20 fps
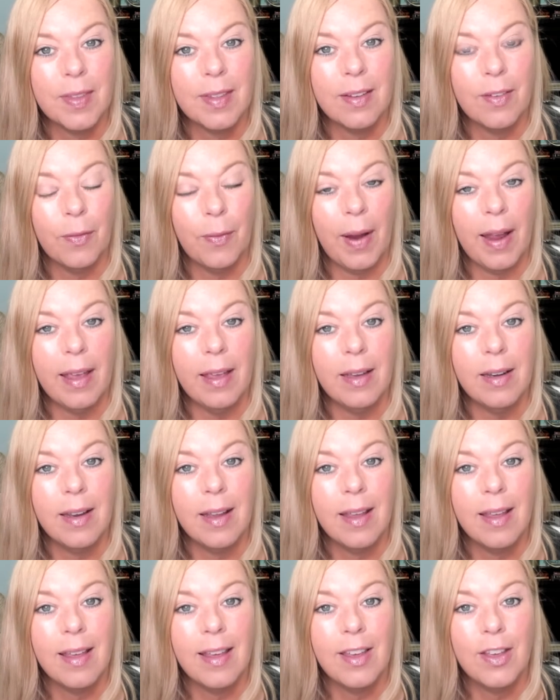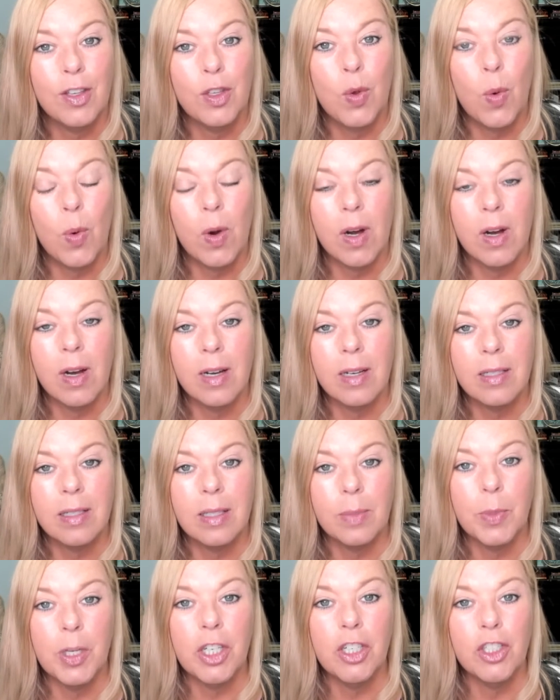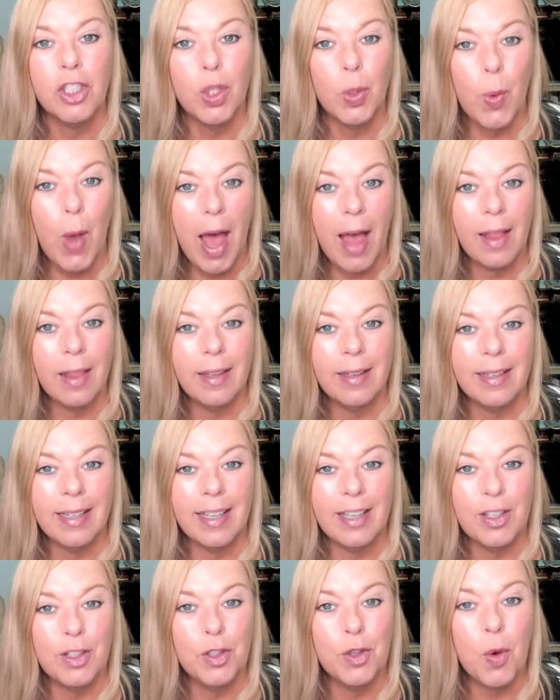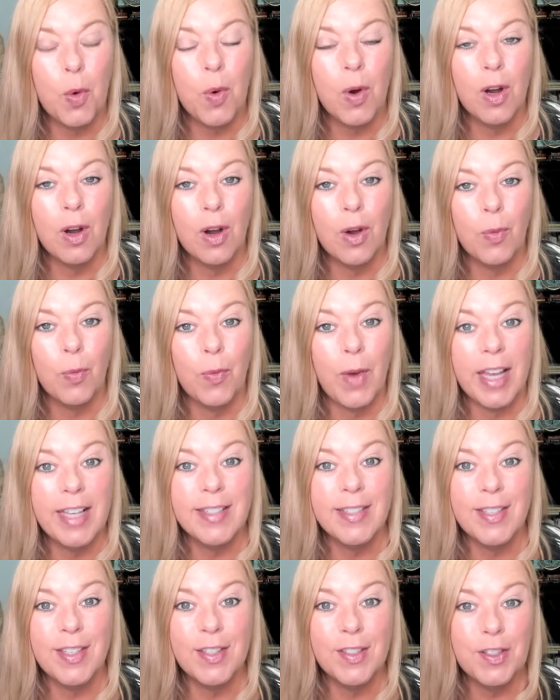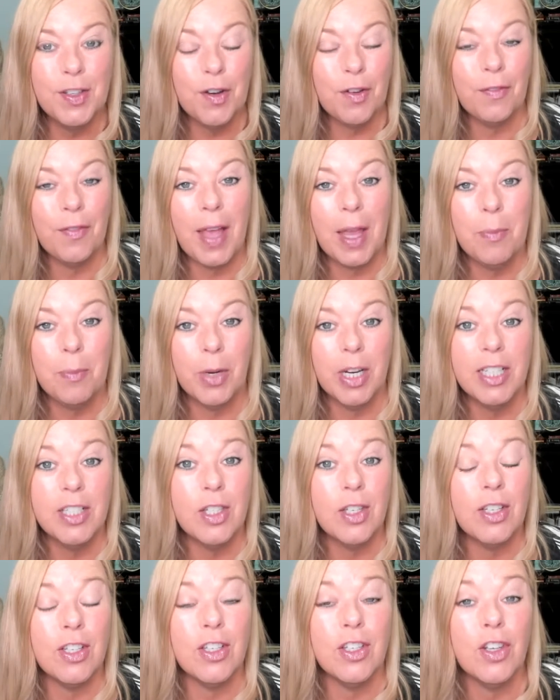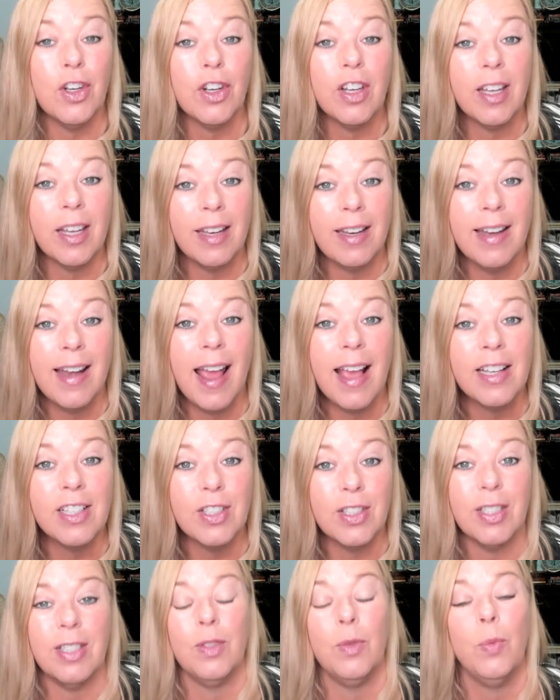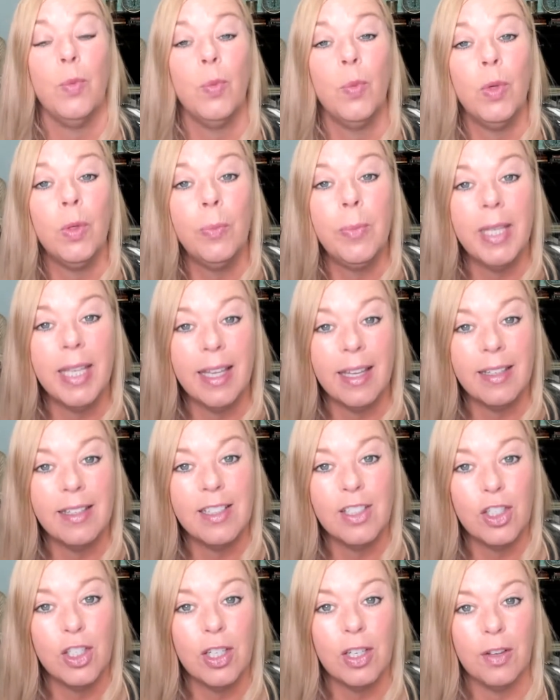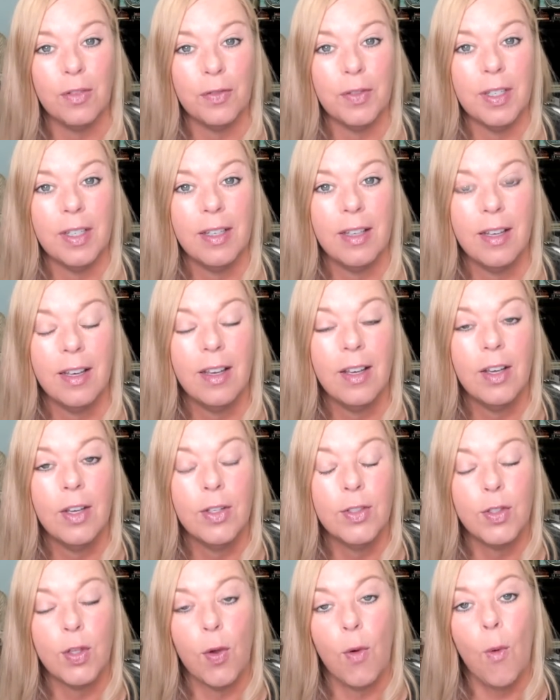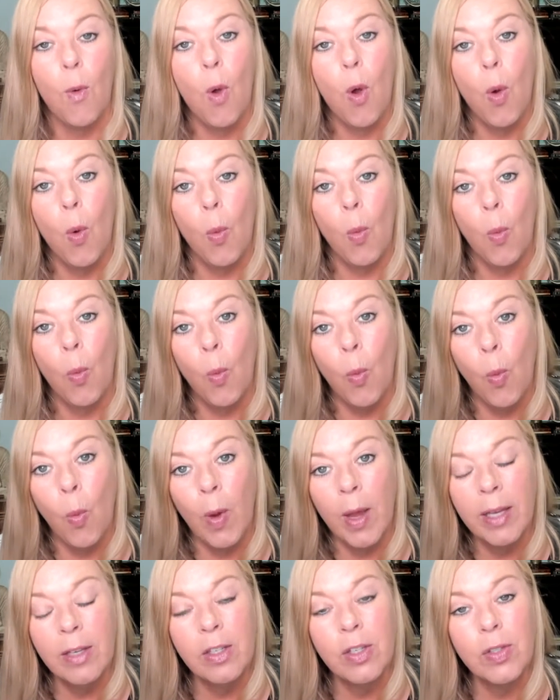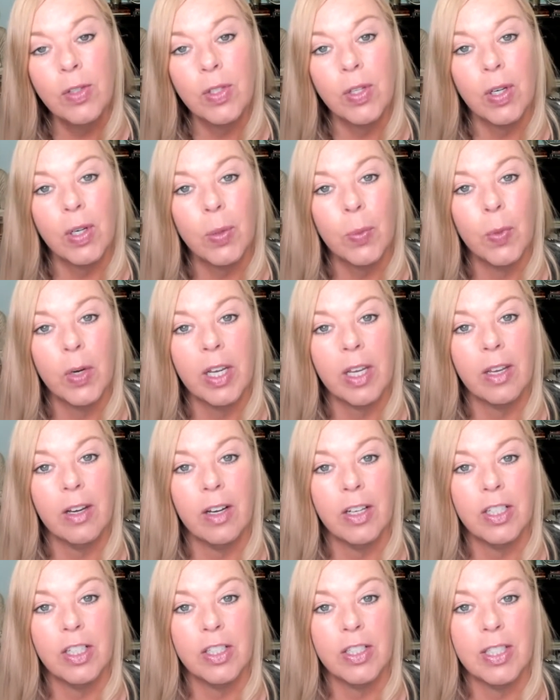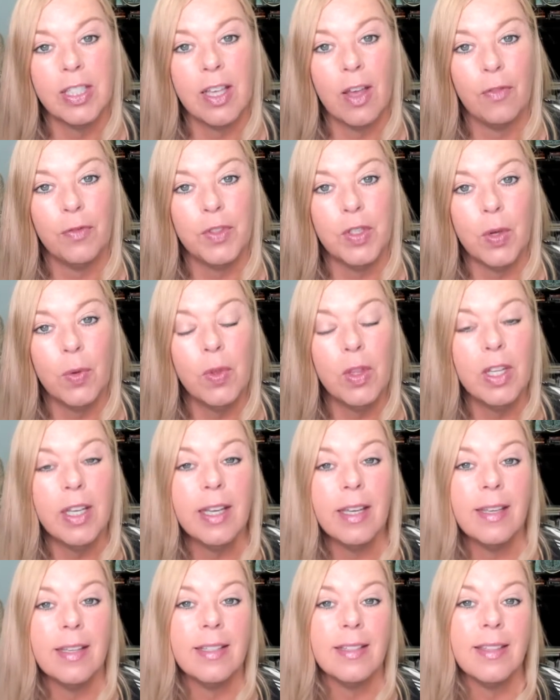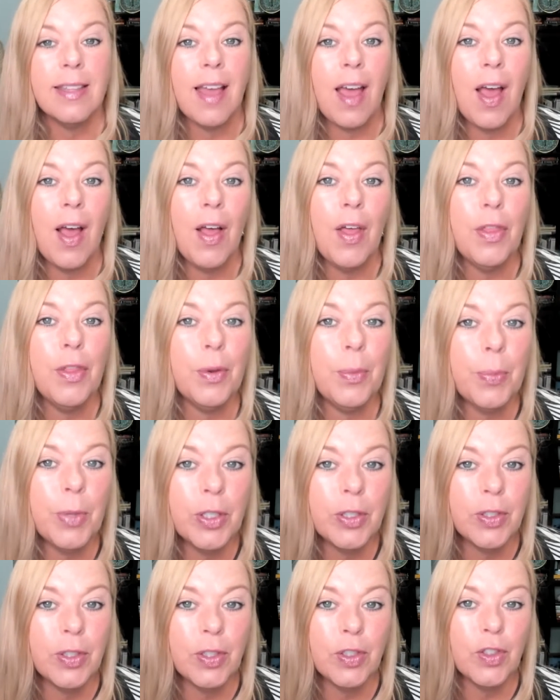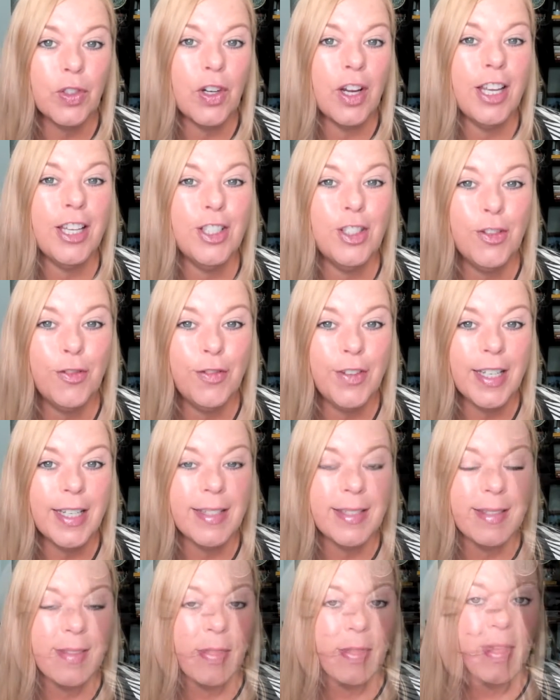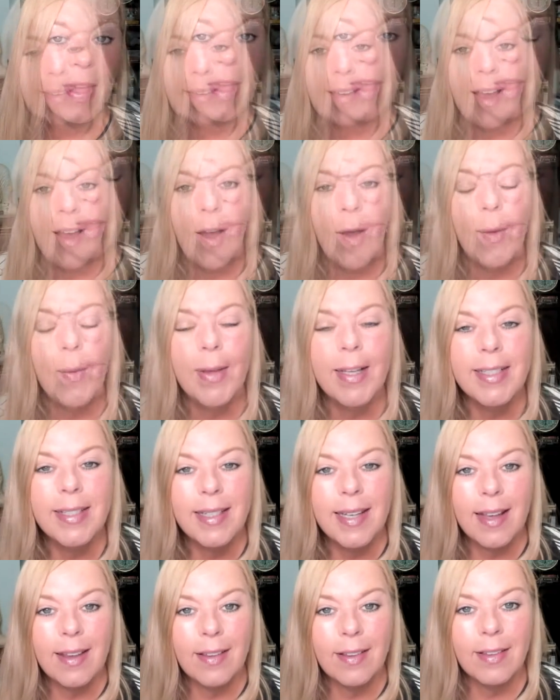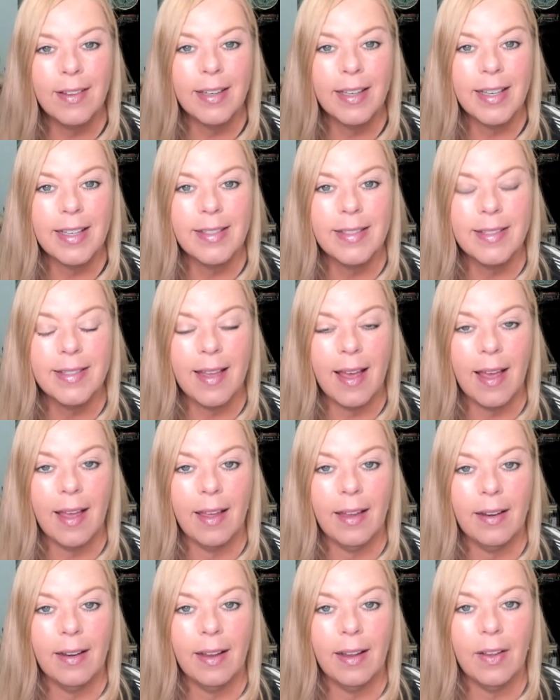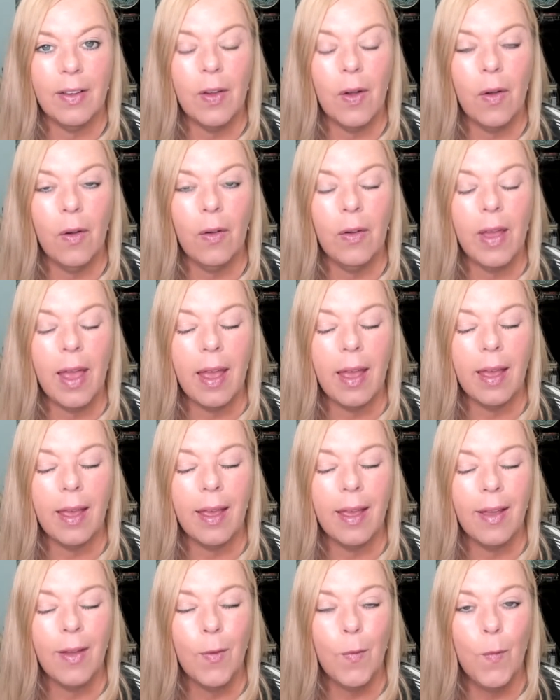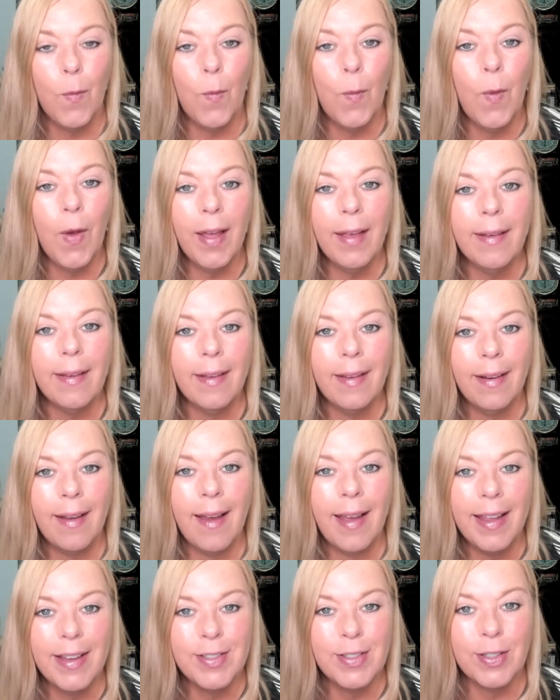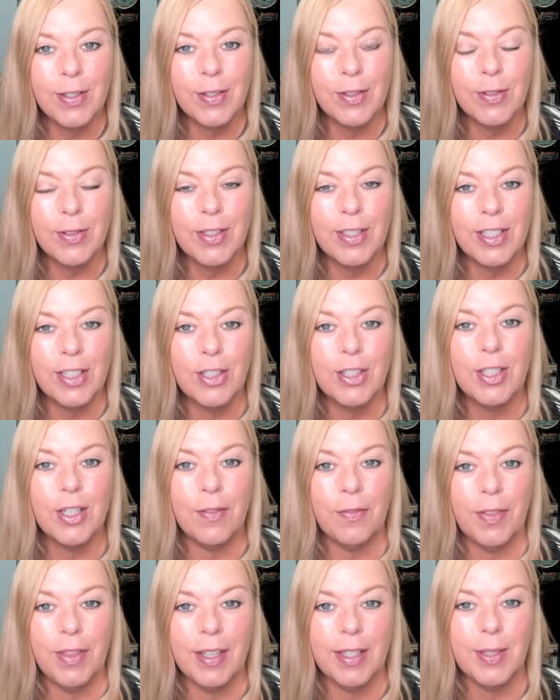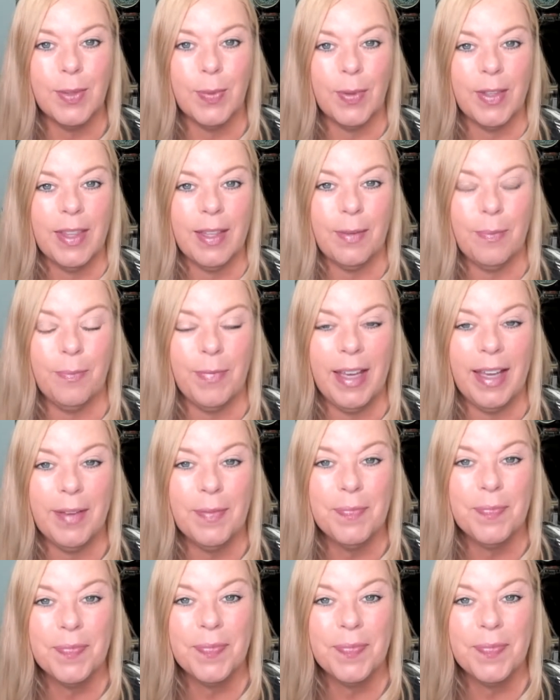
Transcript: right? Your spirituality, your raising your vibration, your connection will begin to shift. So when you start working on yourself, don't look at the other person trying to fix them. Always take a look inside and go, okay, what can I do to shift this within me?